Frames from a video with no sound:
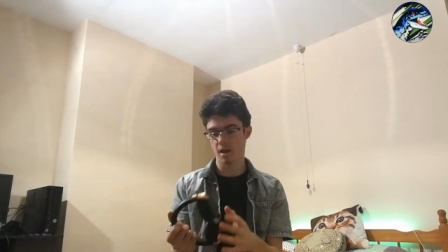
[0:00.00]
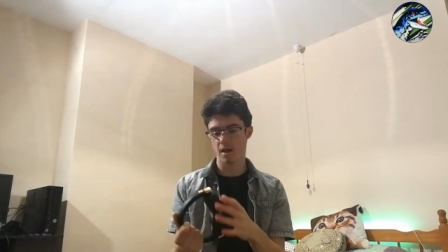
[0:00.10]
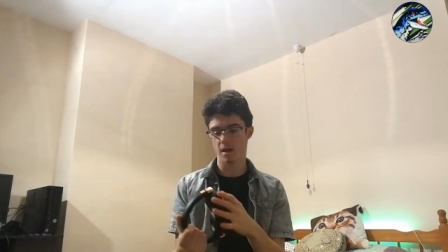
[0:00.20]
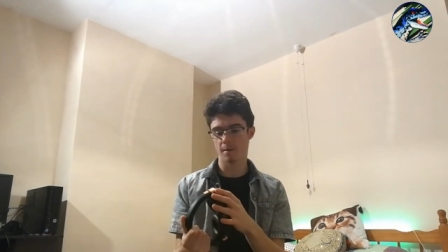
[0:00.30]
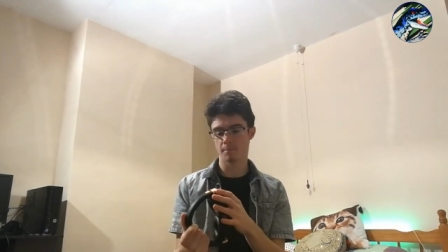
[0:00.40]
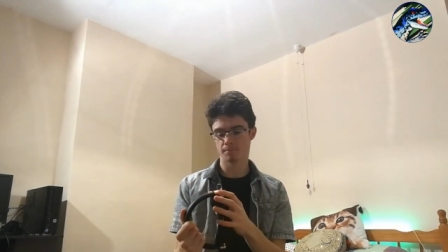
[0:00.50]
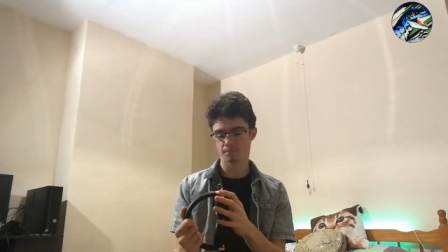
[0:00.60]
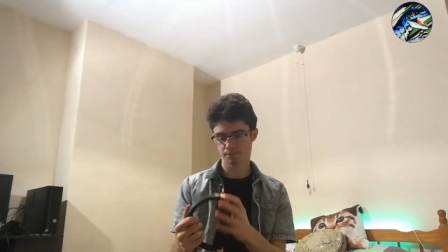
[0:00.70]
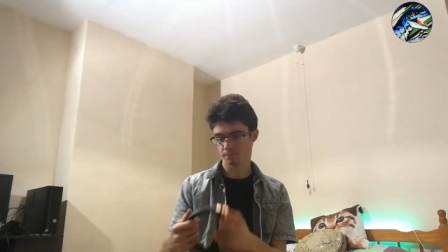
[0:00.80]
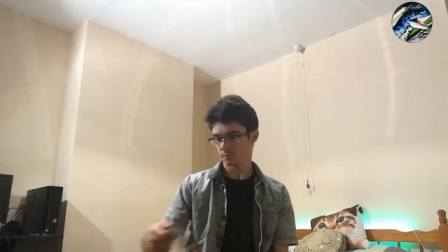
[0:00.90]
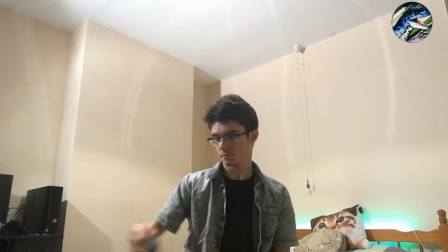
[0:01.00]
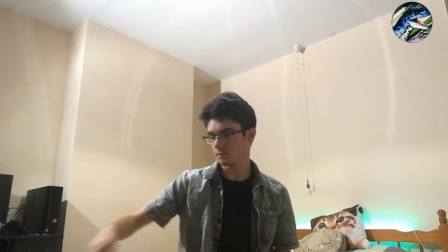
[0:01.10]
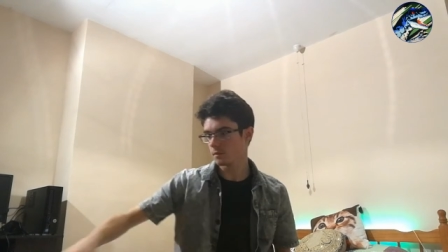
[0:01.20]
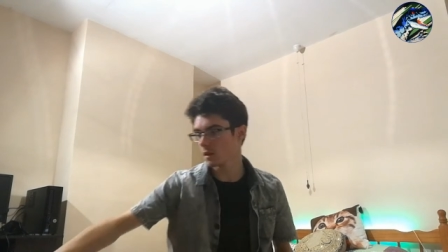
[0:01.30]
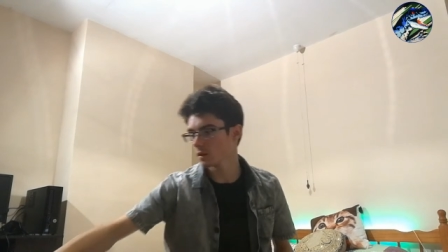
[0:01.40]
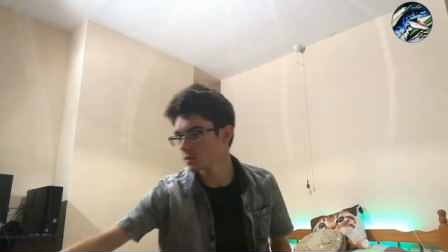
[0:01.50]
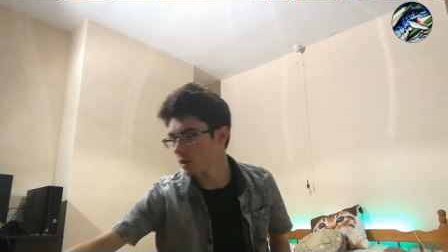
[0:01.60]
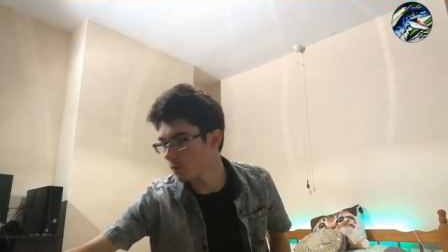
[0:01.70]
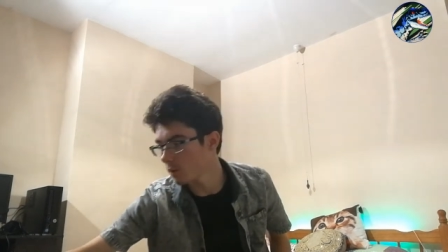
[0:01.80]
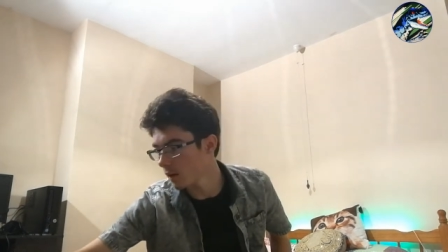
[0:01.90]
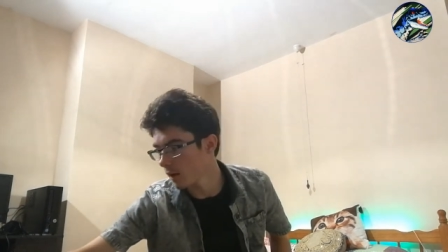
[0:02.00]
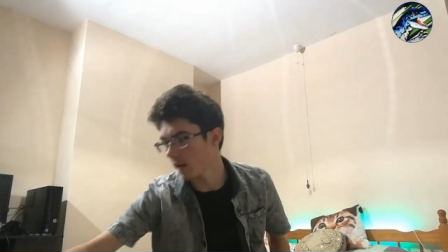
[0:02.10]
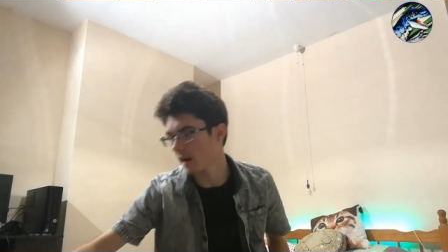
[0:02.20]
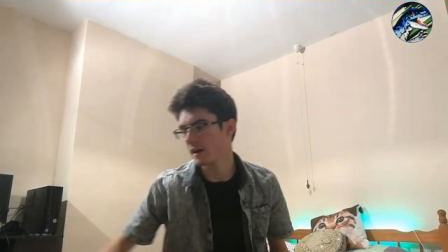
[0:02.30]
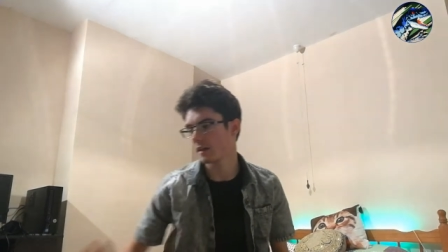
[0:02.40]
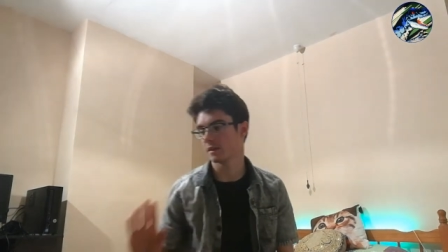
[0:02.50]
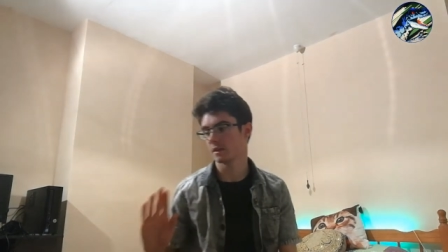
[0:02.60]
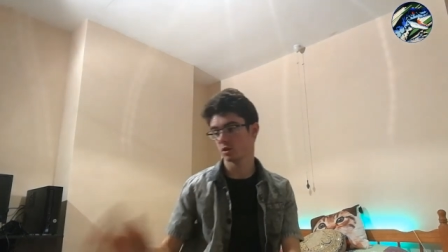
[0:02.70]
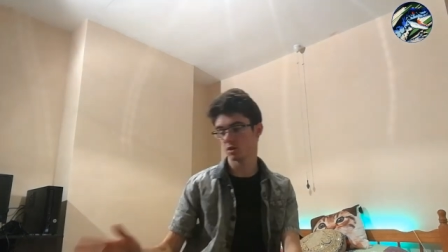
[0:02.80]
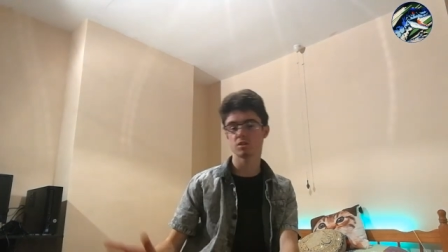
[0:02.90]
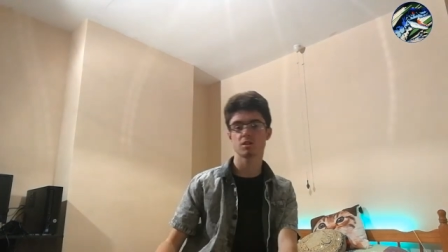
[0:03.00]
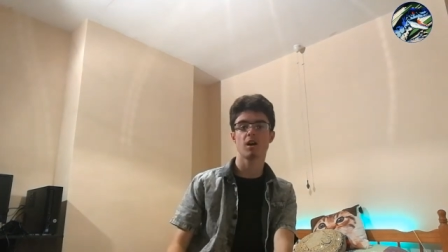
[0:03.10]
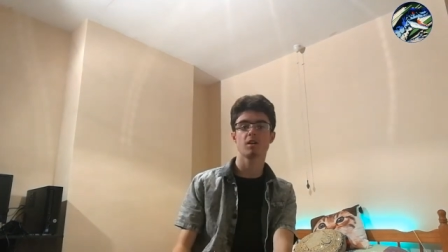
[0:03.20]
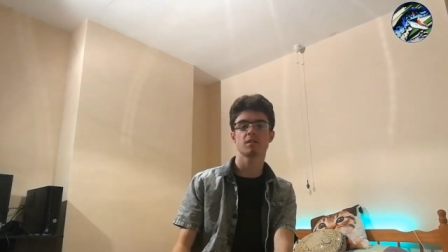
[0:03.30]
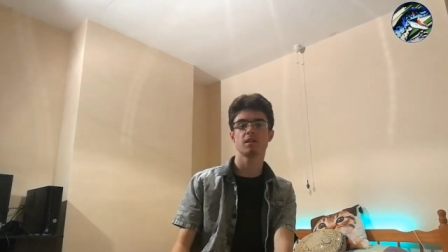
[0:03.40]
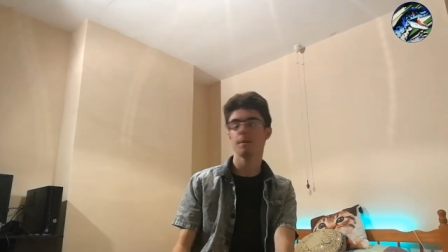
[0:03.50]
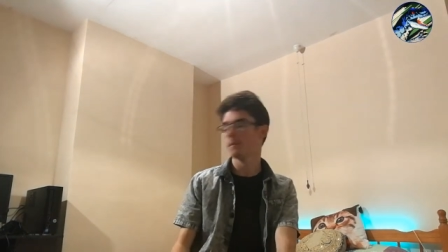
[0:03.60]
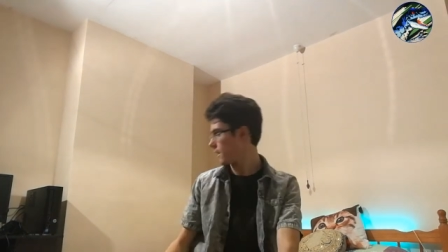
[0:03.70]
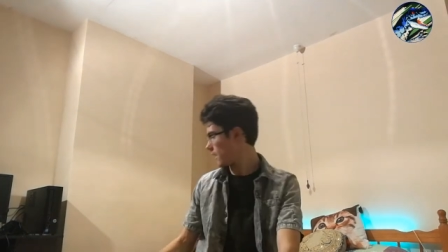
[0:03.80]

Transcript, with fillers: Um, so good stars in them.